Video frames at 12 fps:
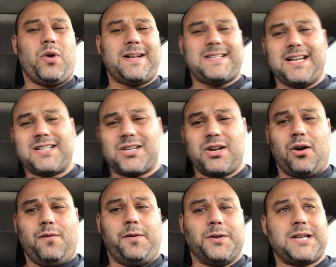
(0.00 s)
what it takes to
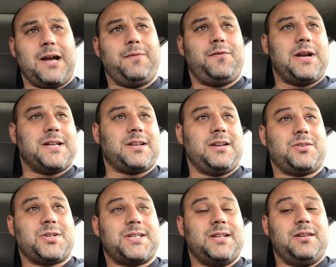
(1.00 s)
go full-time if you guys are
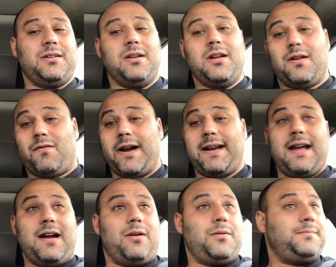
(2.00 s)
interested. Right
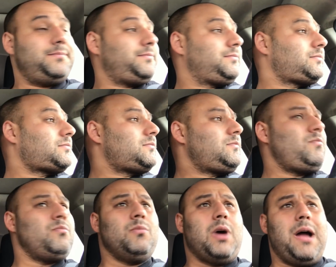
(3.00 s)
now,
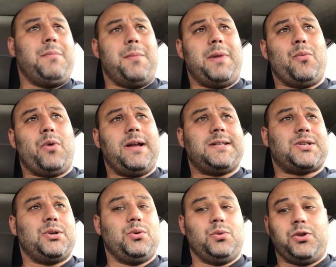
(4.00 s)
I'm on my way
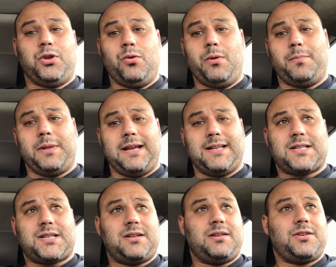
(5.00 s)
to Luma
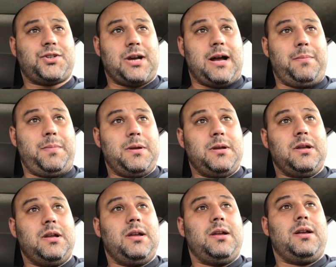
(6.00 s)
Blades shop
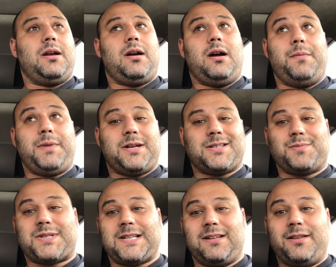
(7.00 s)
because
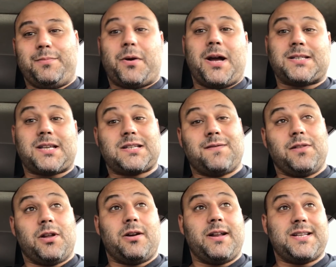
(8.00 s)
I'm still in the process
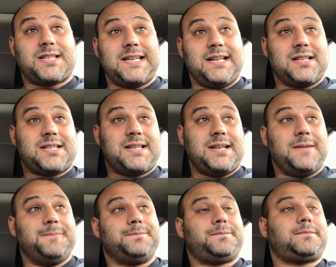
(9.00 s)
of learning
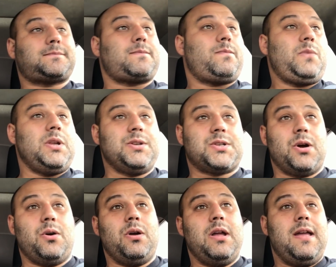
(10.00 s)
CNC.
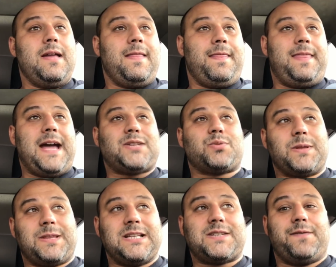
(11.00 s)
So that's
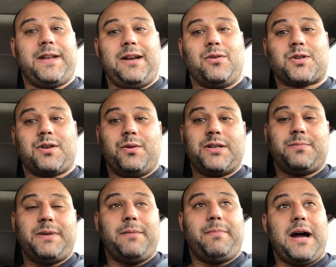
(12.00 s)
what this video is going
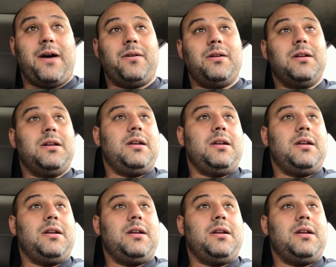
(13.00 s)
to be about.